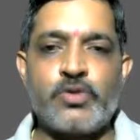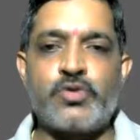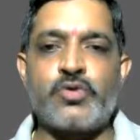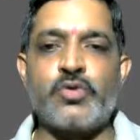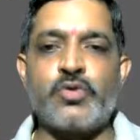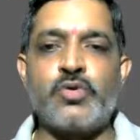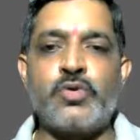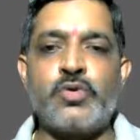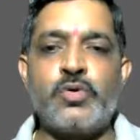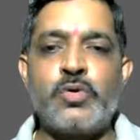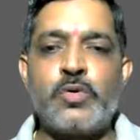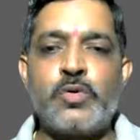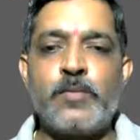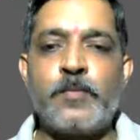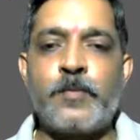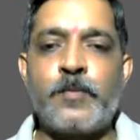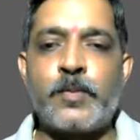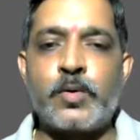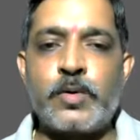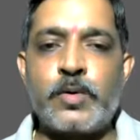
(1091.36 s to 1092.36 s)
to
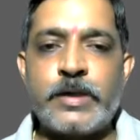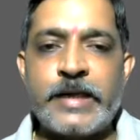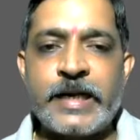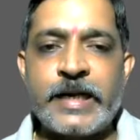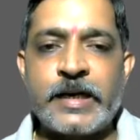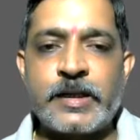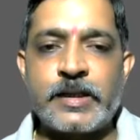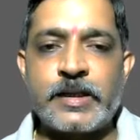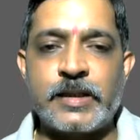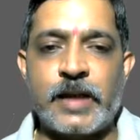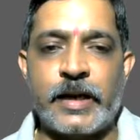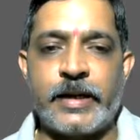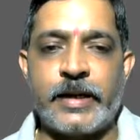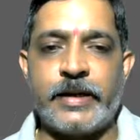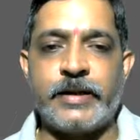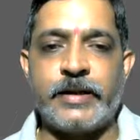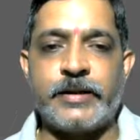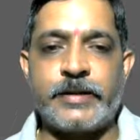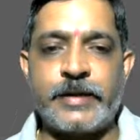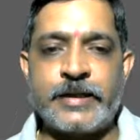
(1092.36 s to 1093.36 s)
protect the
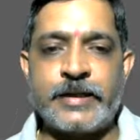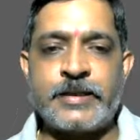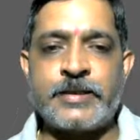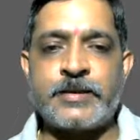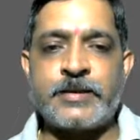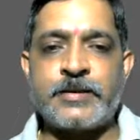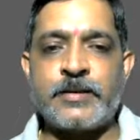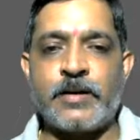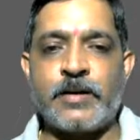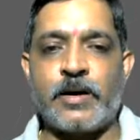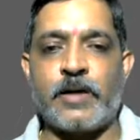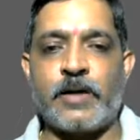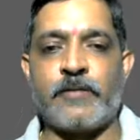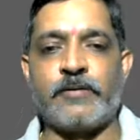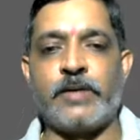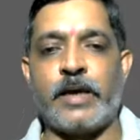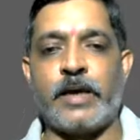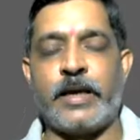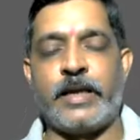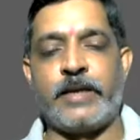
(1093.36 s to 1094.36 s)
interests of
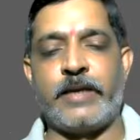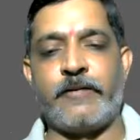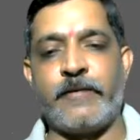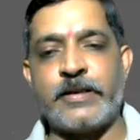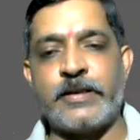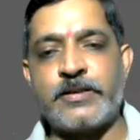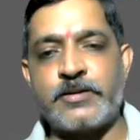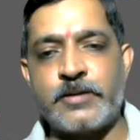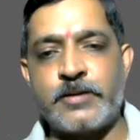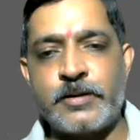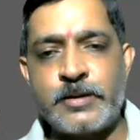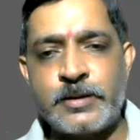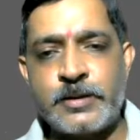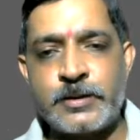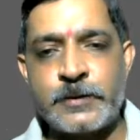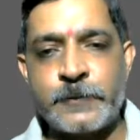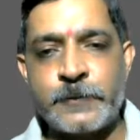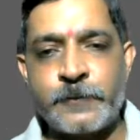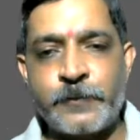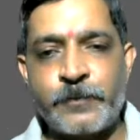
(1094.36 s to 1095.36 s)
the
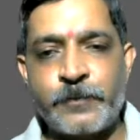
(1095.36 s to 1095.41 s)
investors,